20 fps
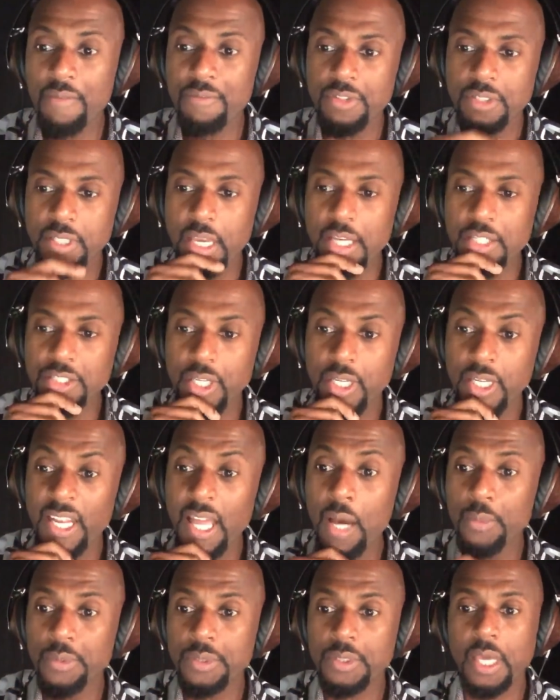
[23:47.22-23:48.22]
conversation,
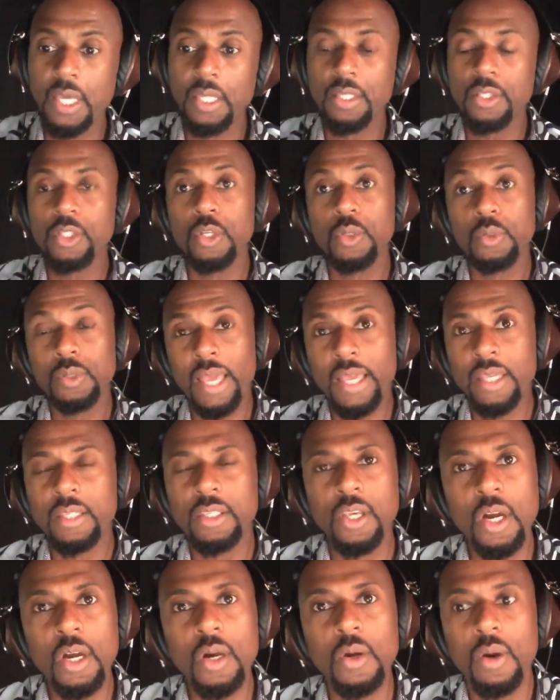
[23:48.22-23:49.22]
and I was telling you
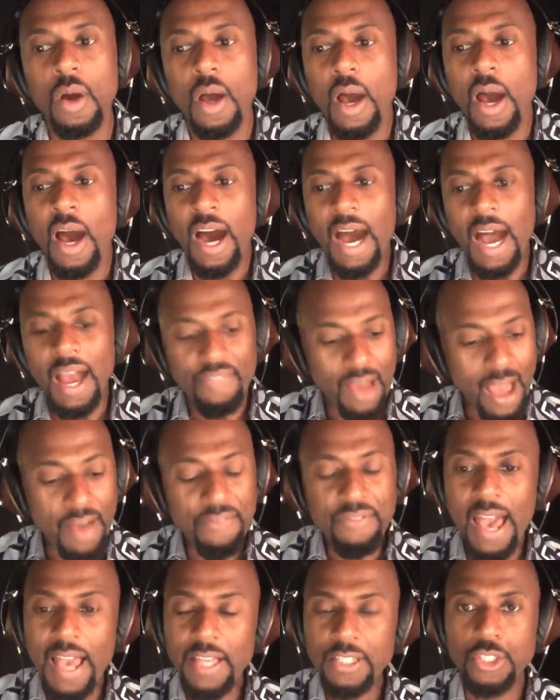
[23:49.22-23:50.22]
like, yo.
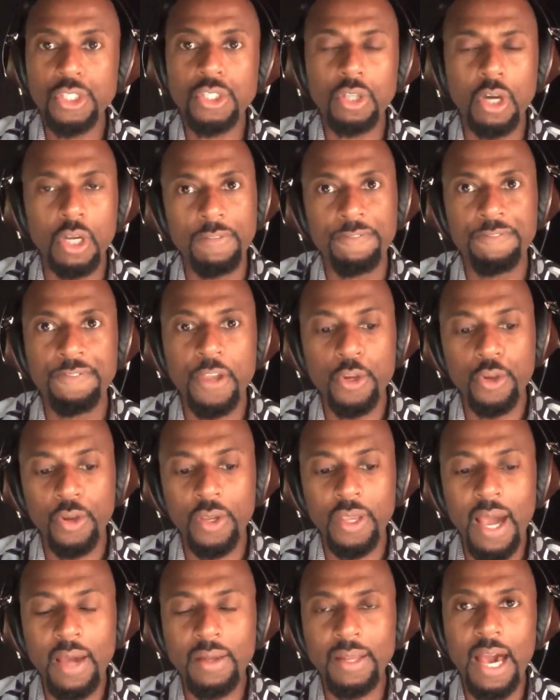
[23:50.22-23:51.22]
I've actually started
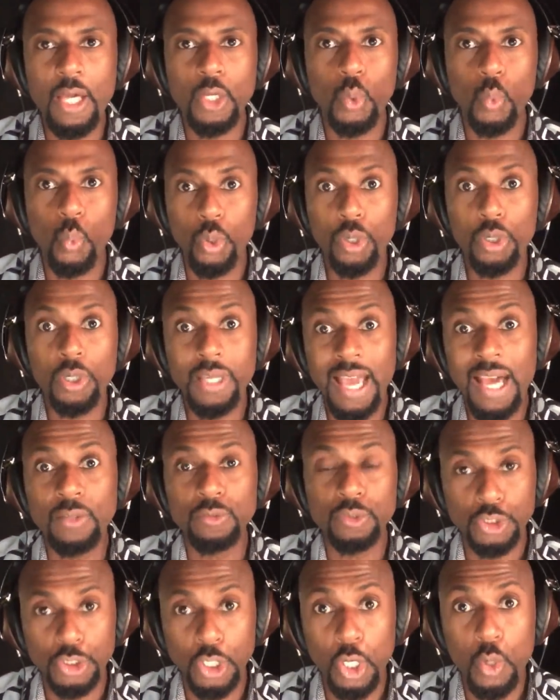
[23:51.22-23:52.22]
figuring out how to work
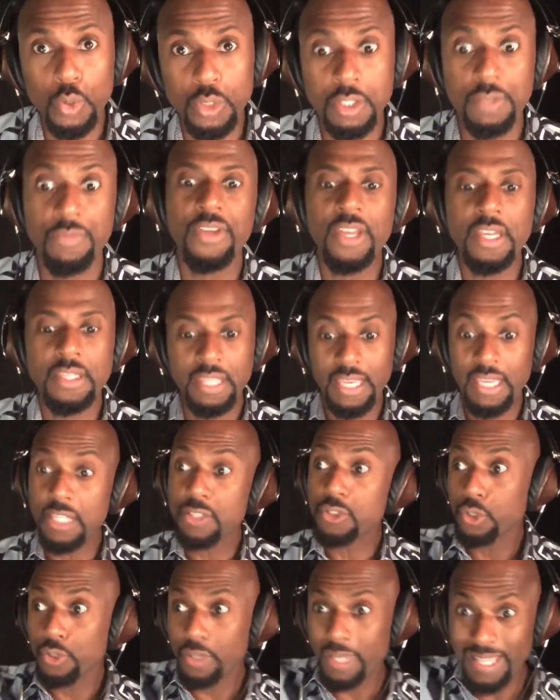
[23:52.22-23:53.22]
out jokes via the
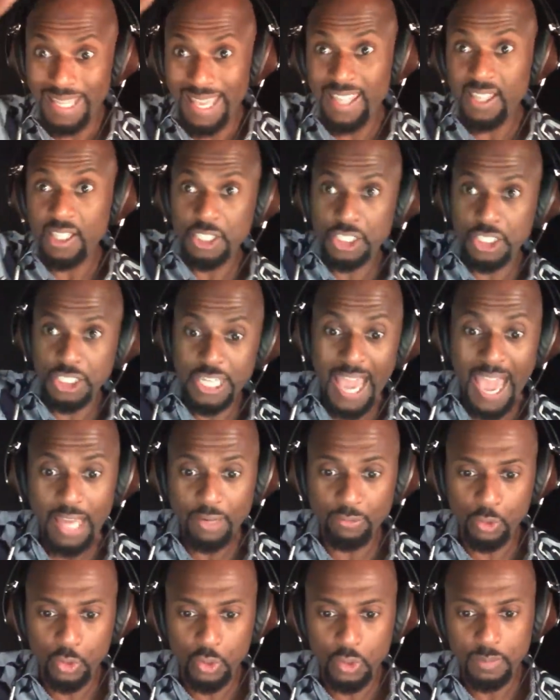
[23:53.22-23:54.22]
internet and a
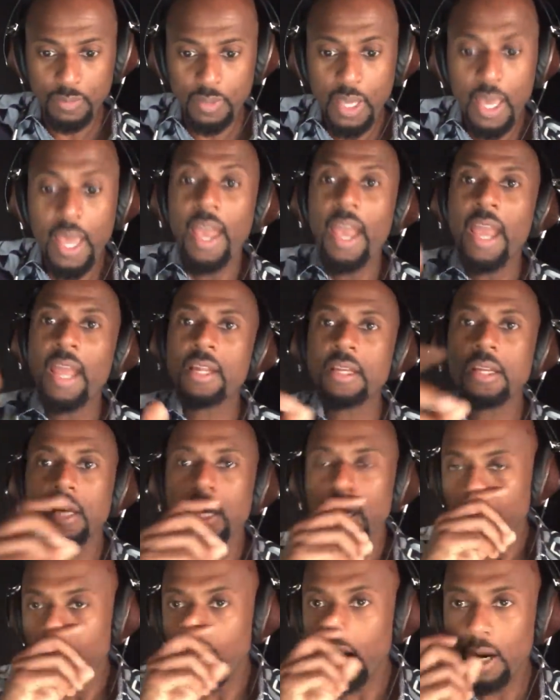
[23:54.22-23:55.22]
chat room.
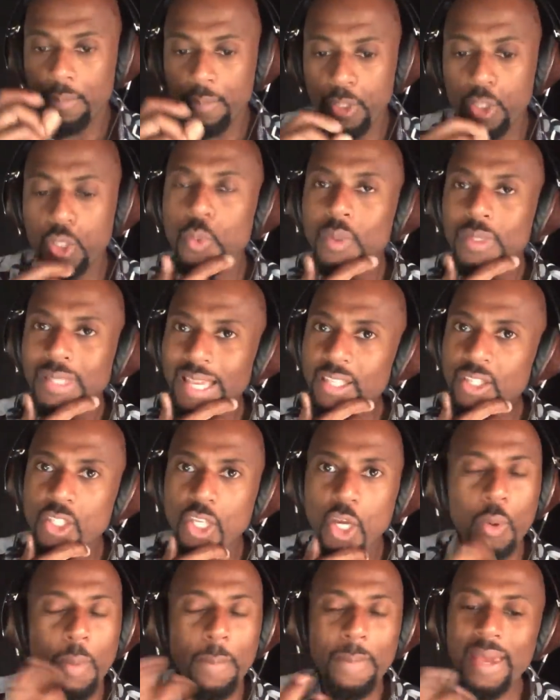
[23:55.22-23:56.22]
And um, and you were like,
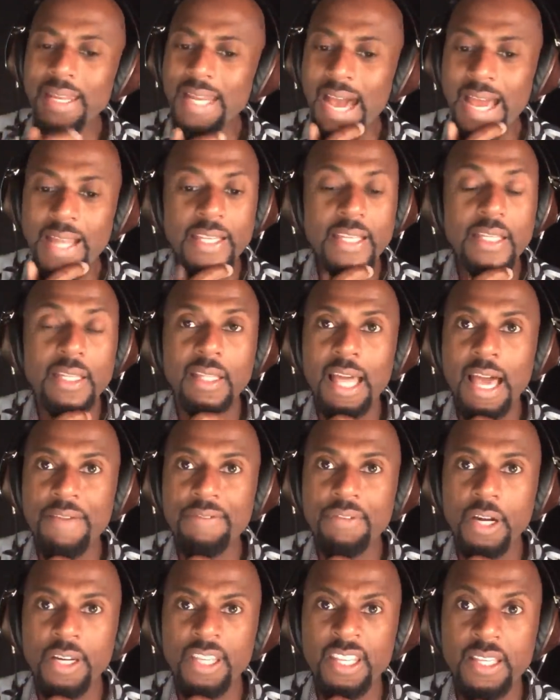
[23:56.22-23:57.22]
you know what, man, I need a
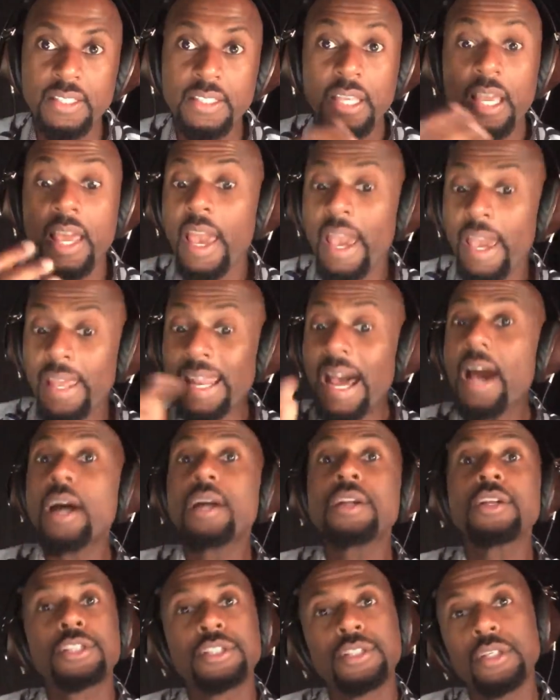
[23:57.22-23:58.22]
live audience, and I
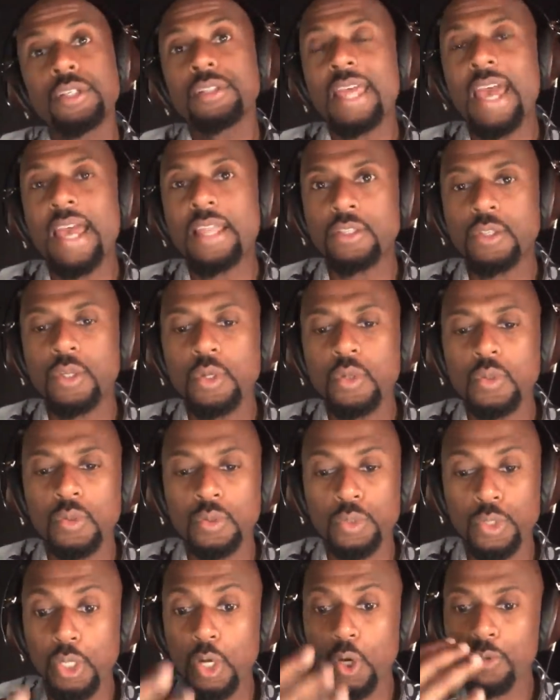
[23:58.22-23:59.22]
understood that
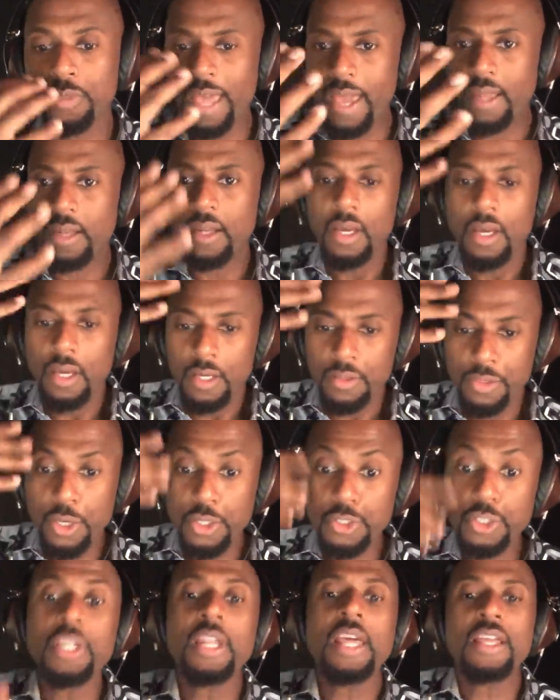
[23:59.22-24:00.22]
too. You know that
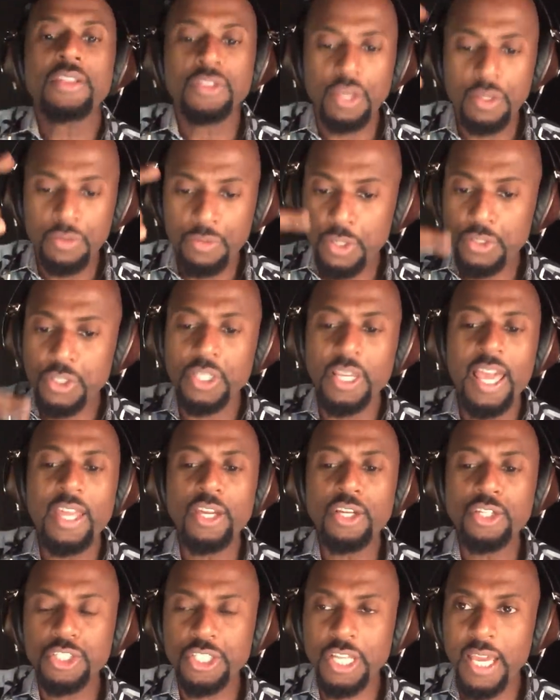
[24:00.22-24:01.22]
there's an there's an
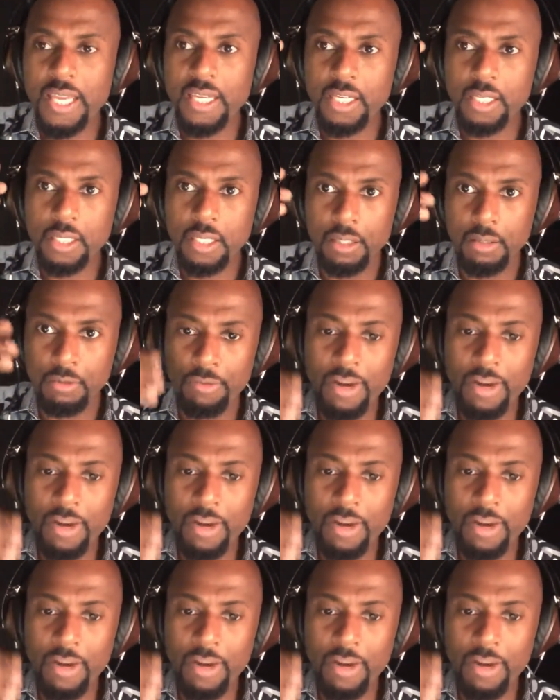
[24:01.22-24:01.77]
energetic